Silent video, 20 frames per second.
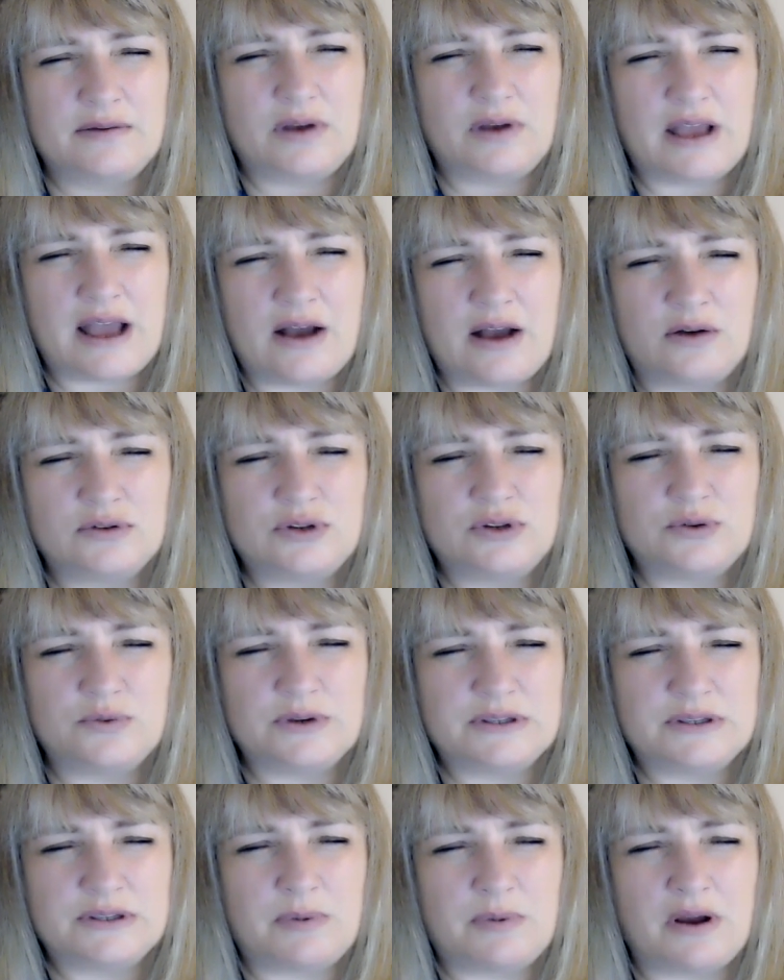how to
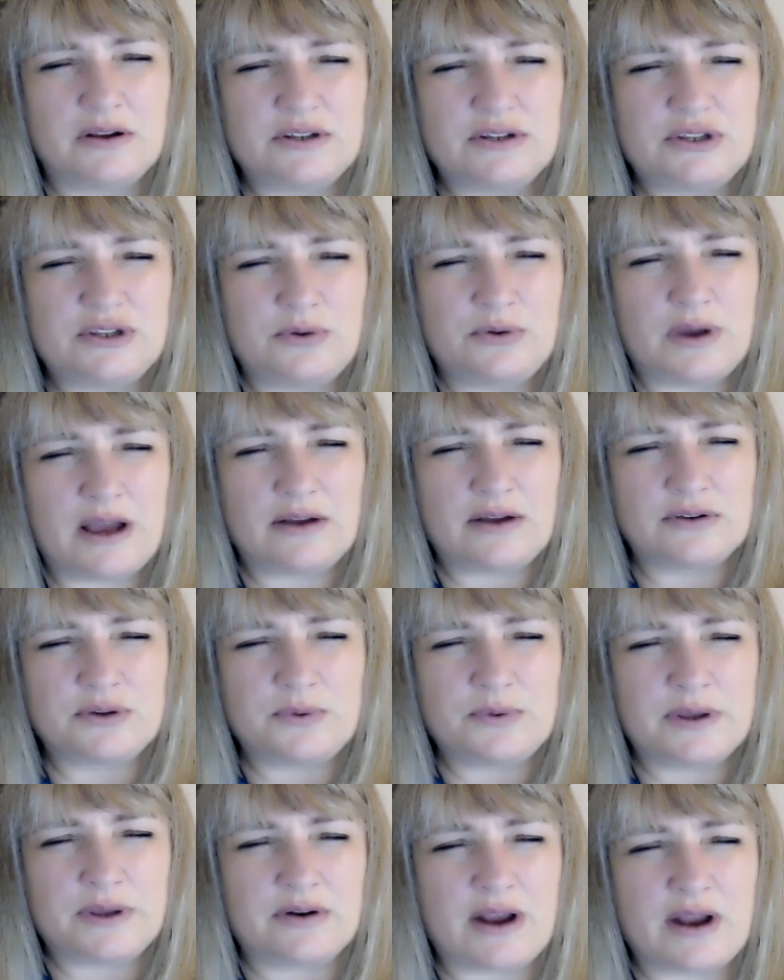respond to you, how
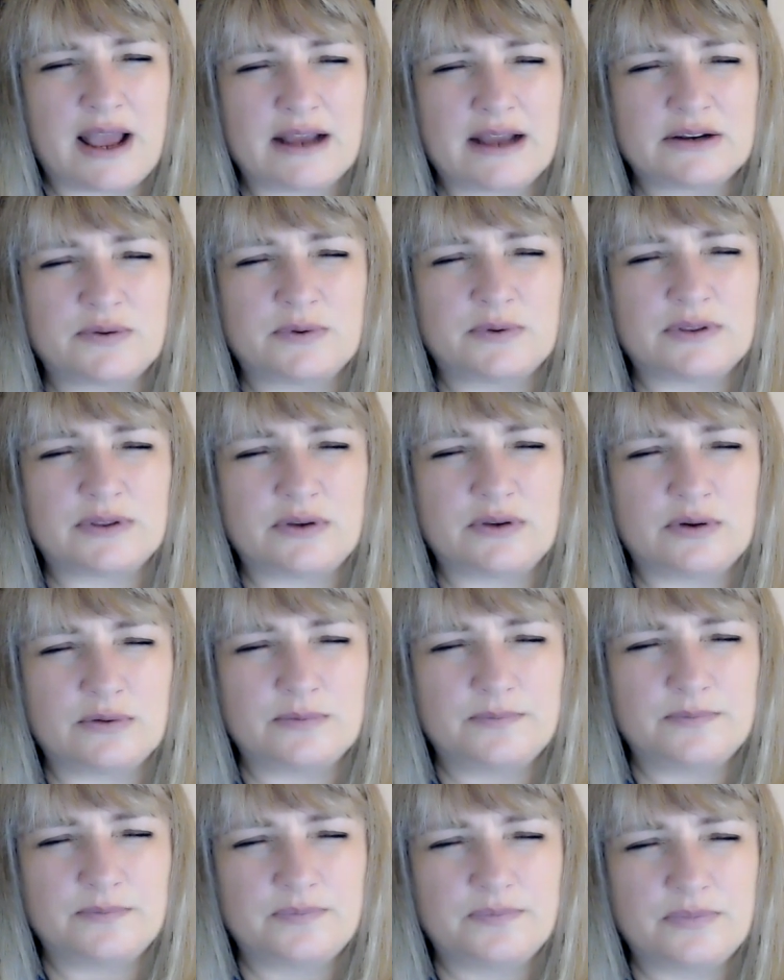to interact with you.
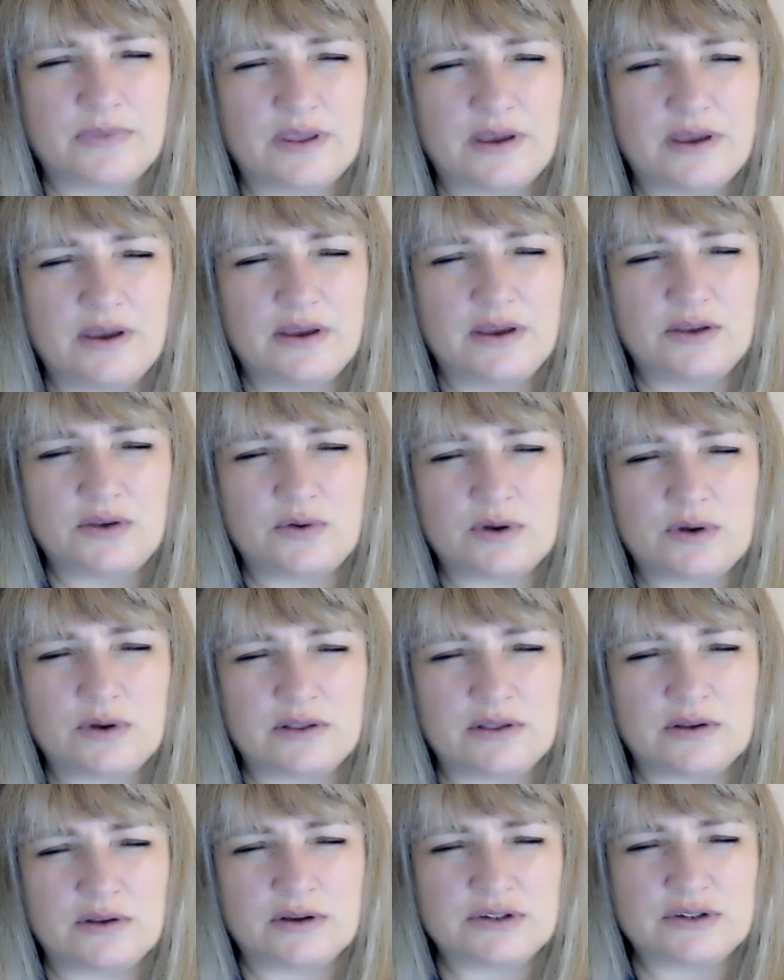You
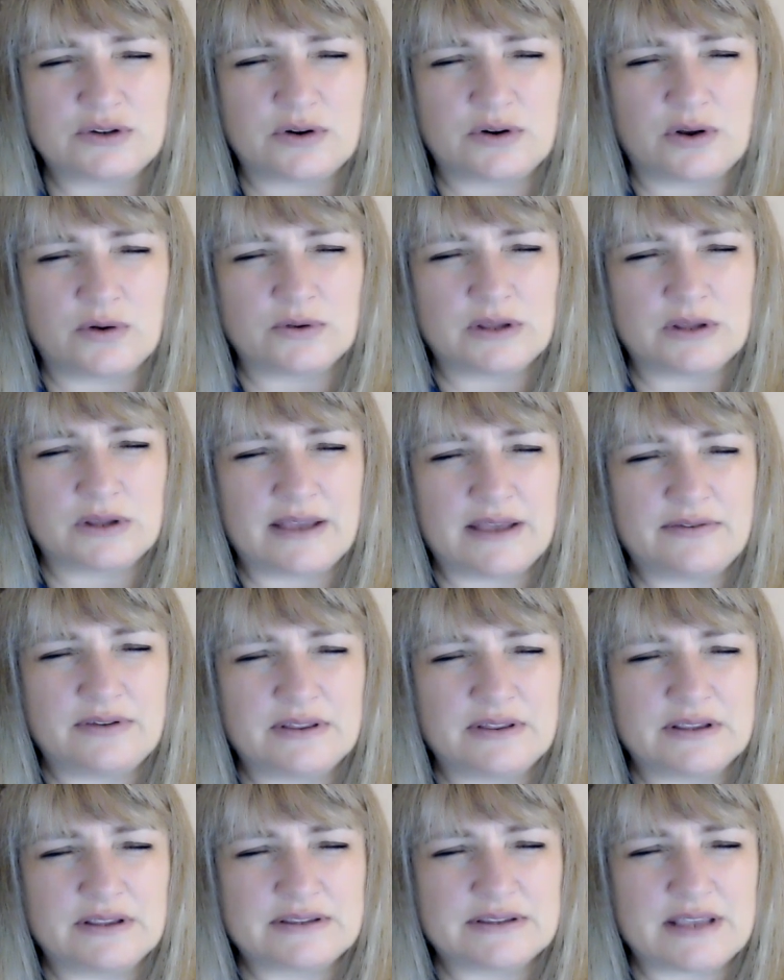can look at your own life
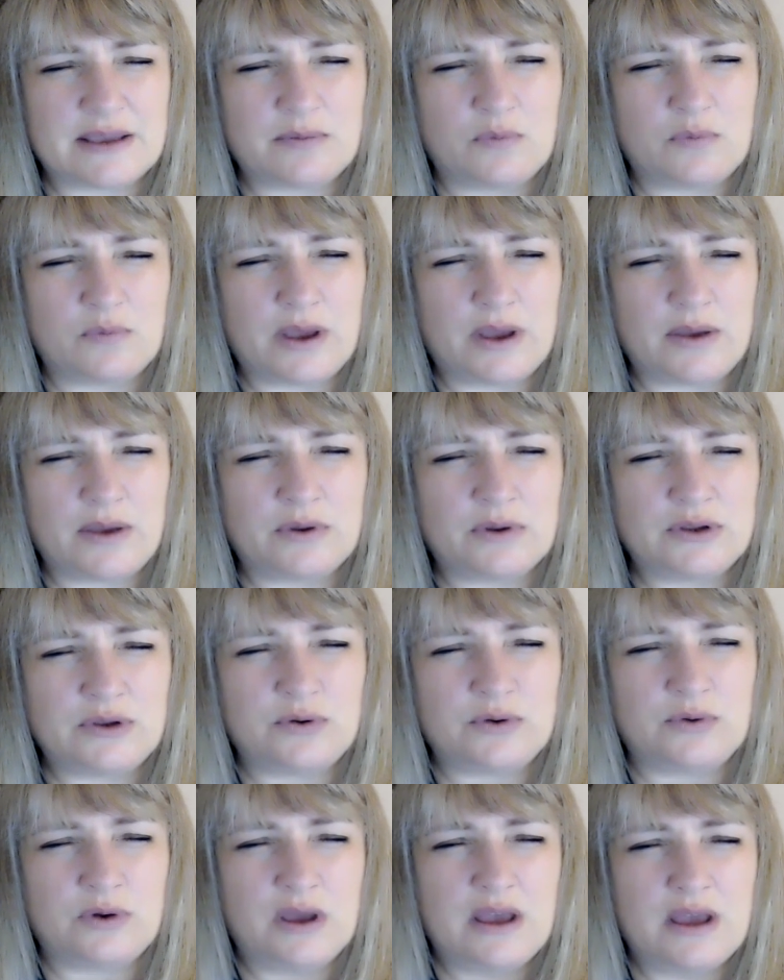in the same way.
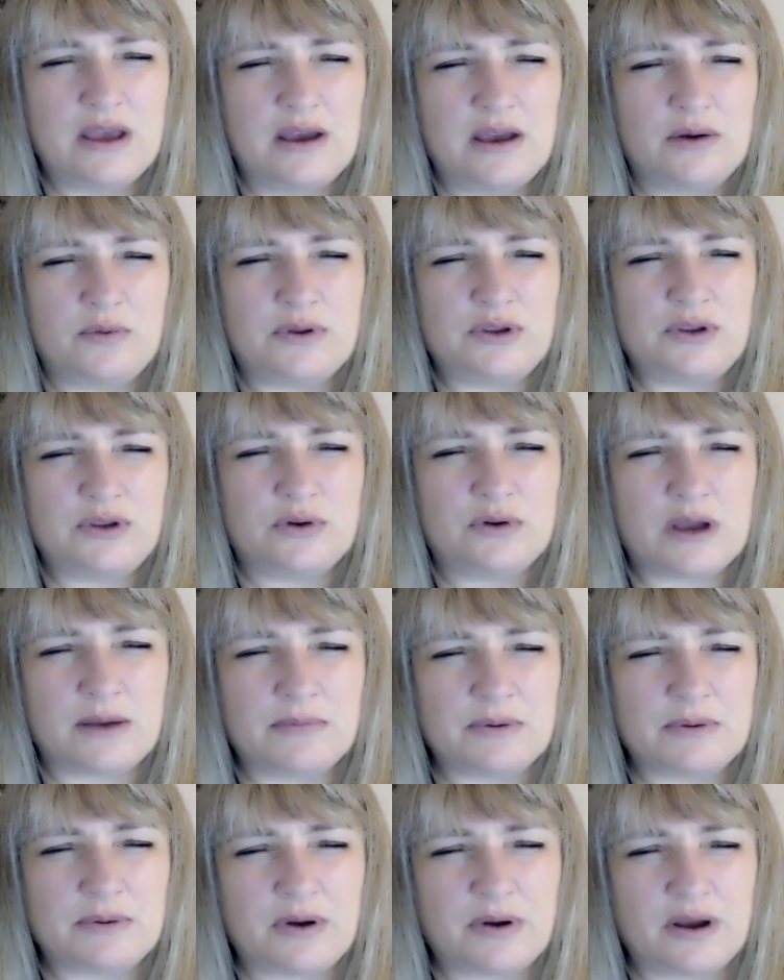When you
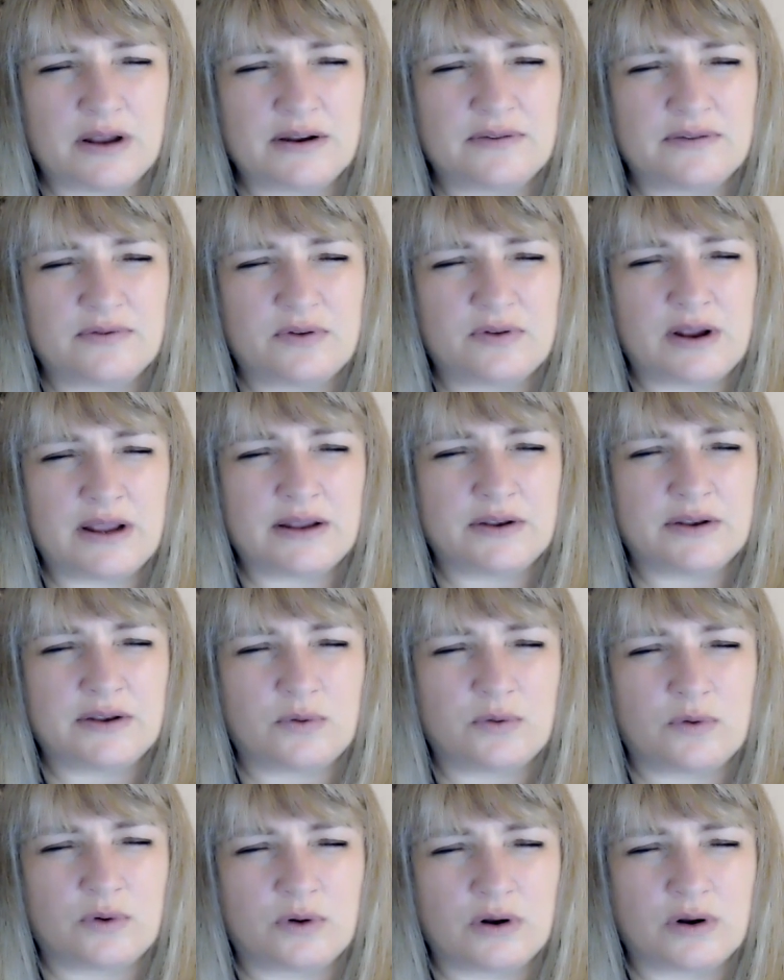come upon a friend
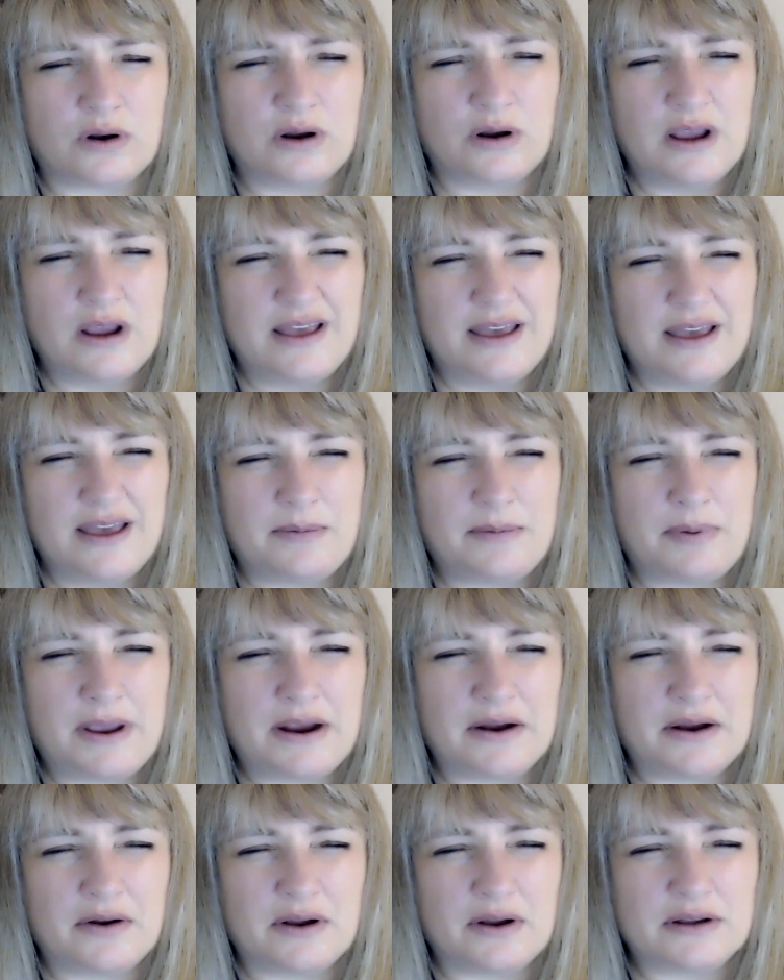or a
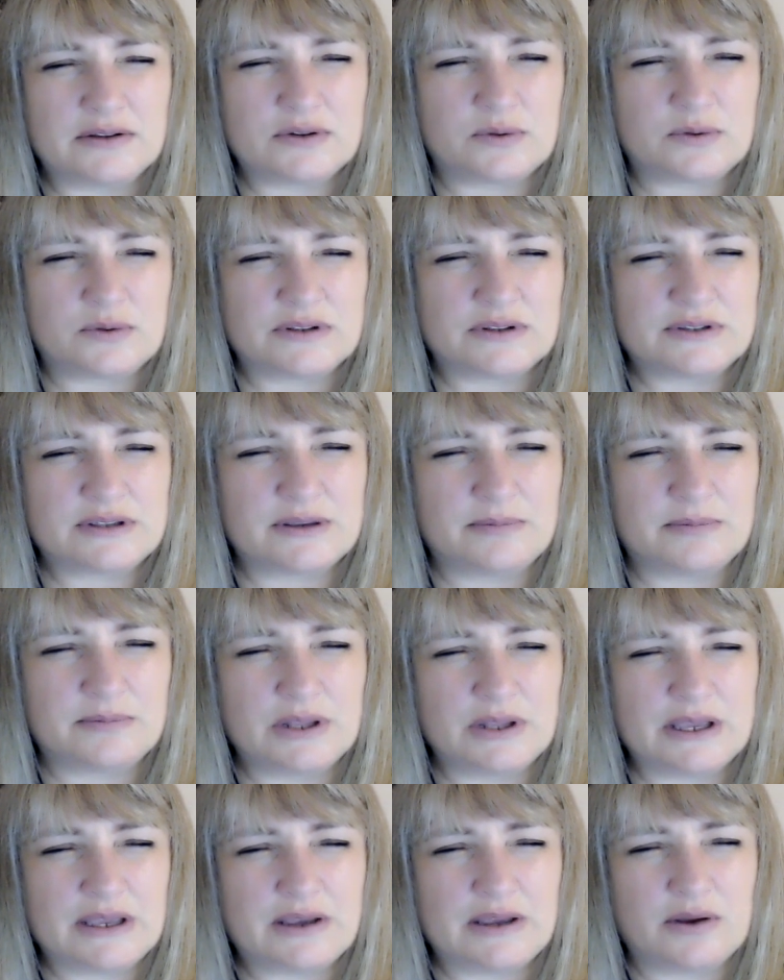parent or a
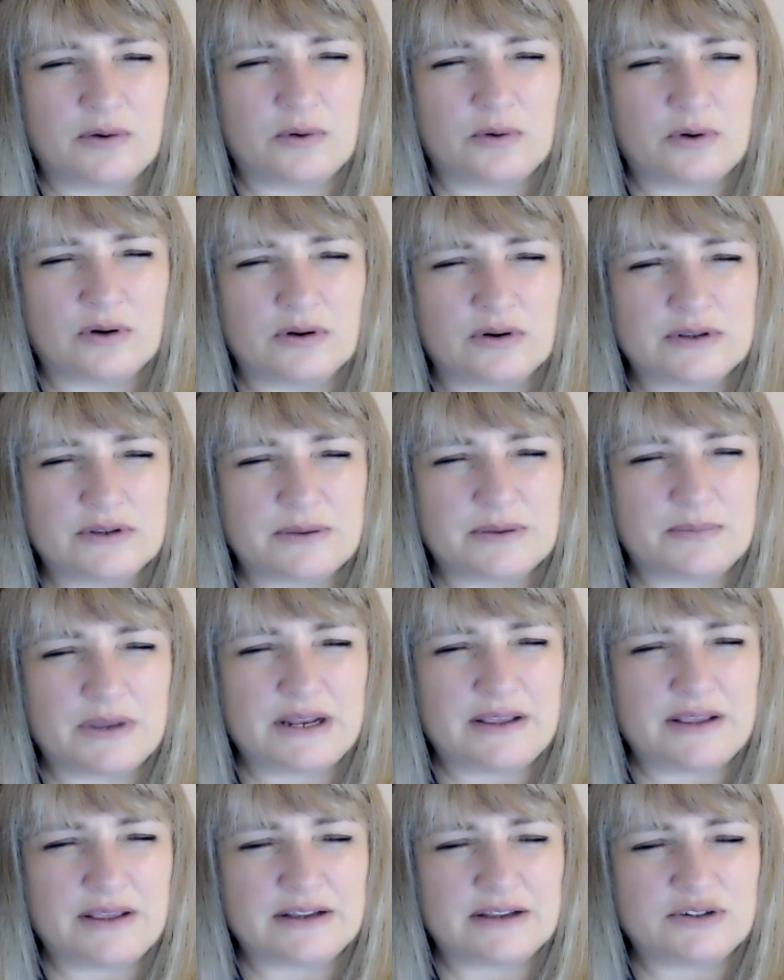sibling or
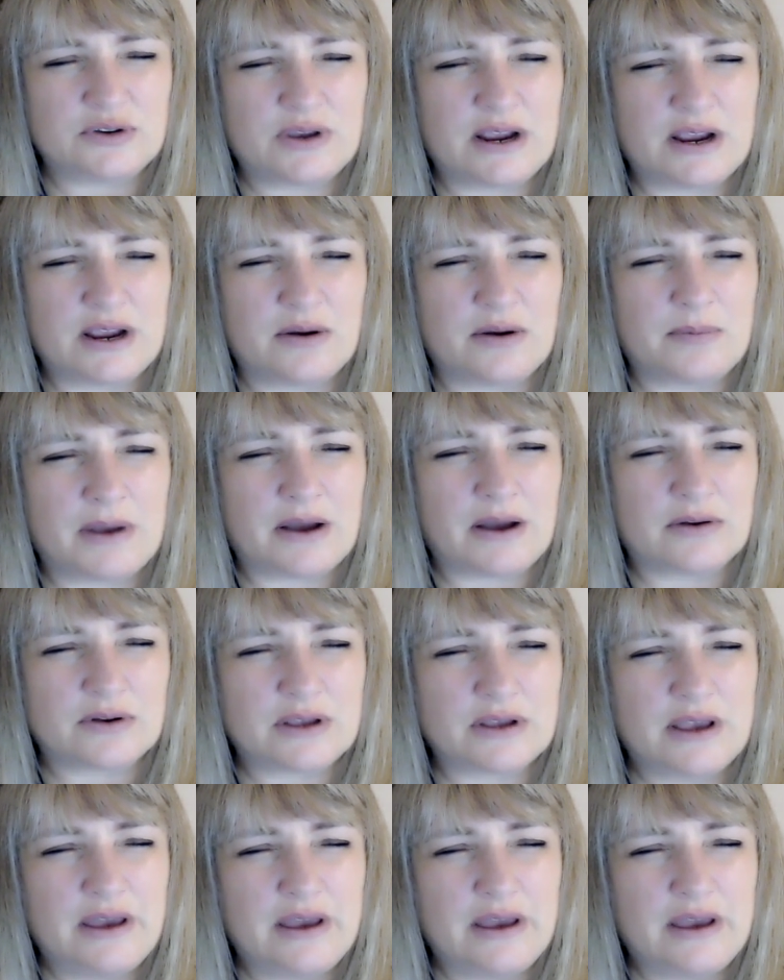somebody that you care about,